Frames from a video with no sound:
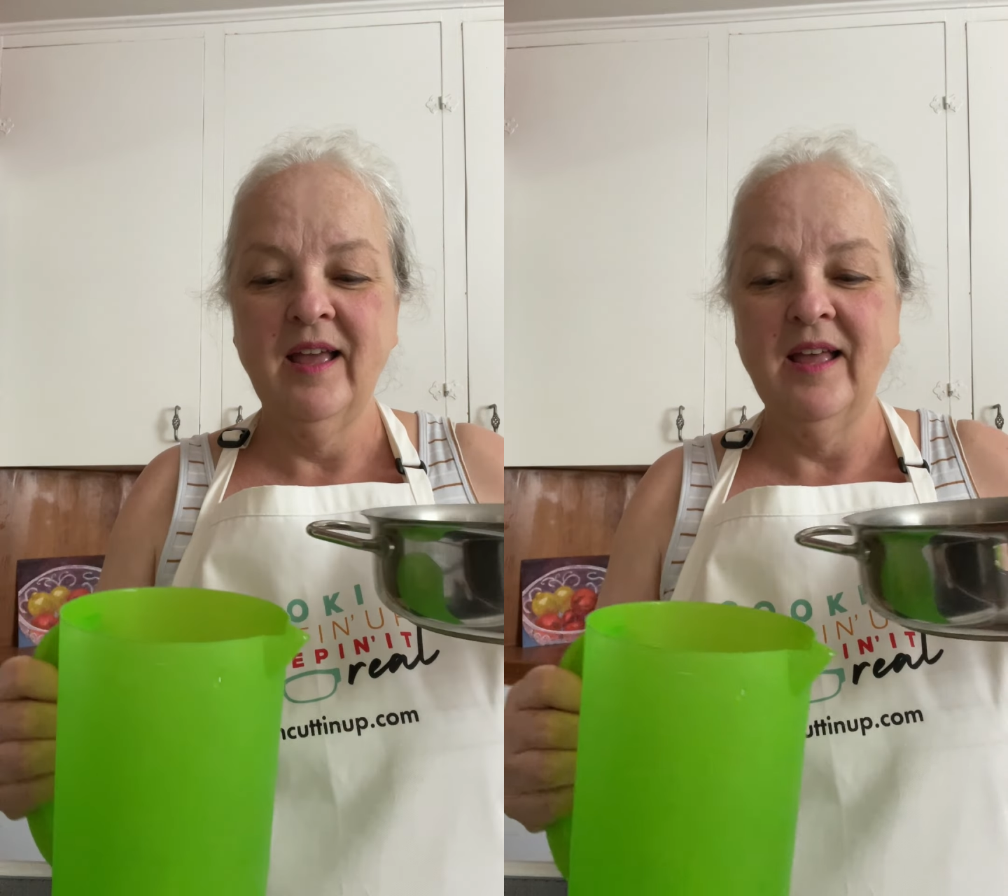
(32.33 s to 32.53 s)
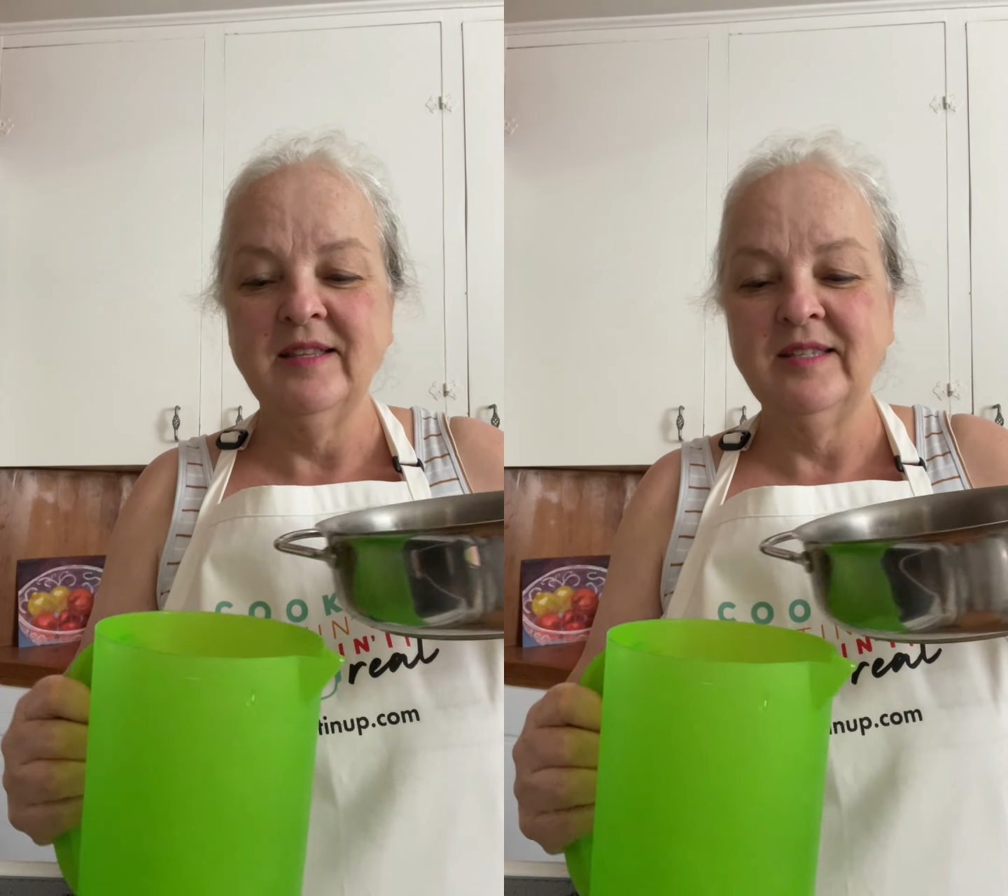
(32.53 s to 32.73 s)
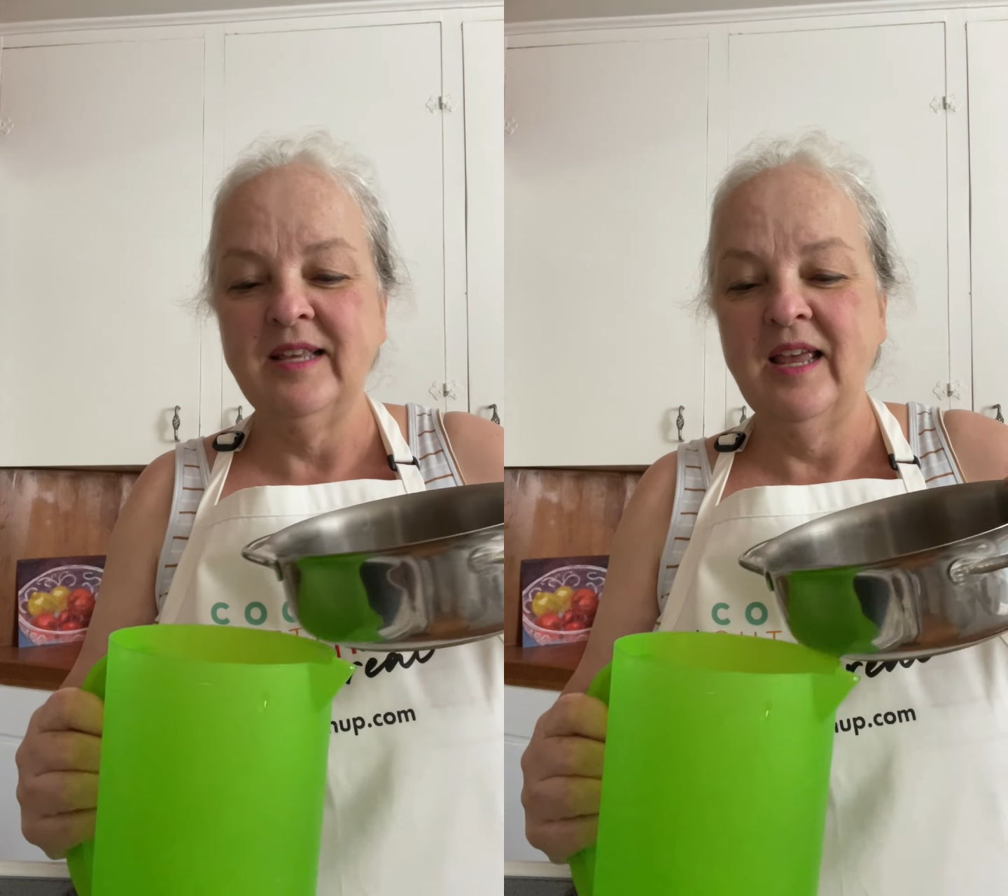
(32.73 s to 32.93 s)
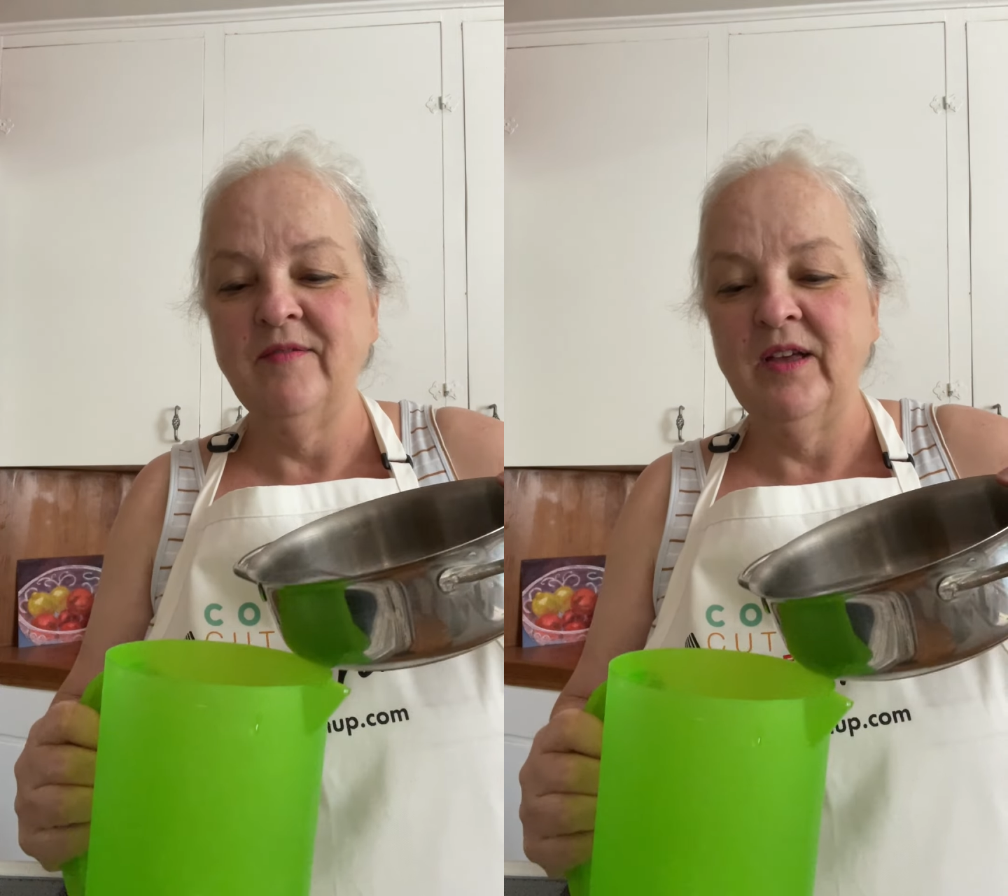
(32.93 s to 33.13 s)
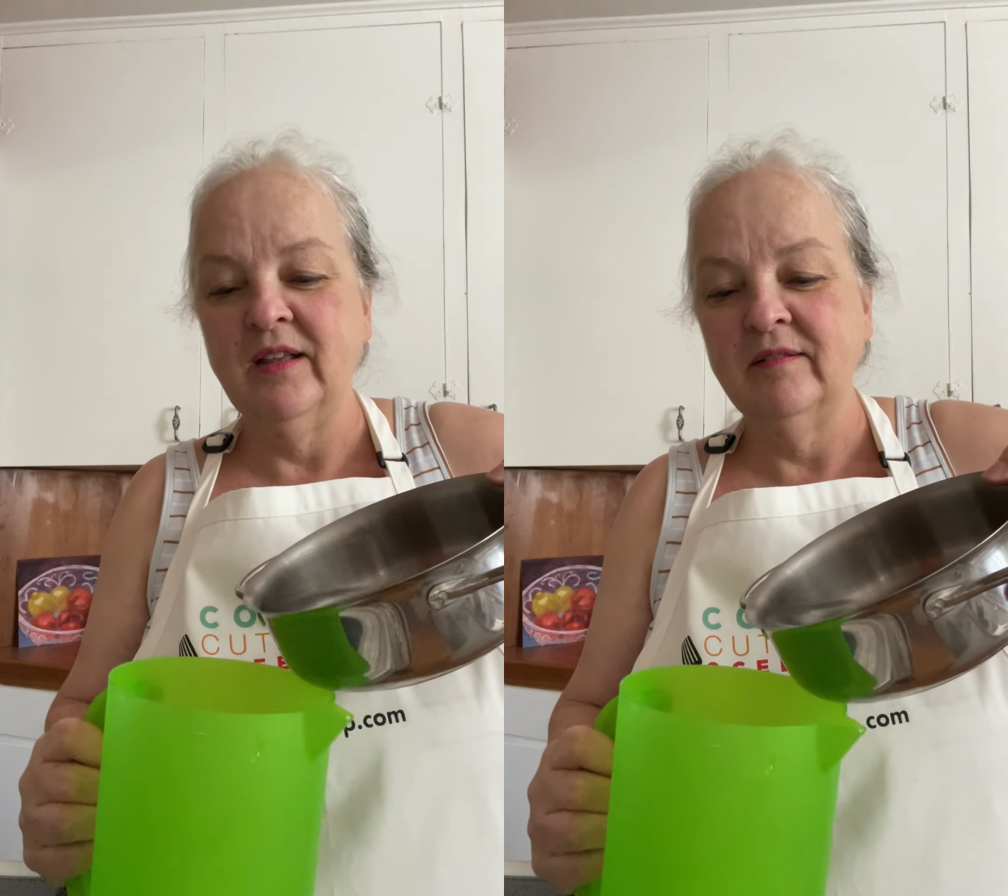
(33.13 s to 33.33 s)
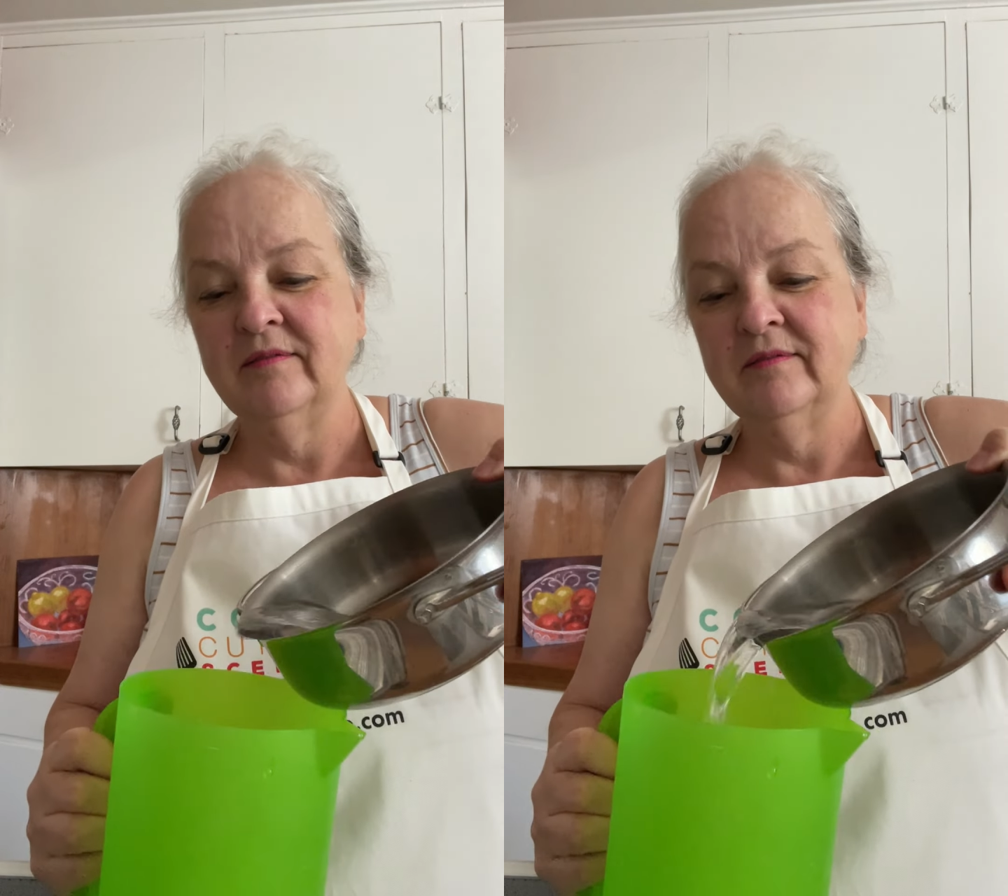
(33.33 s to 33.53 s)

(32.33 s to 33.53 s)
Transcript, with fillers: and save it.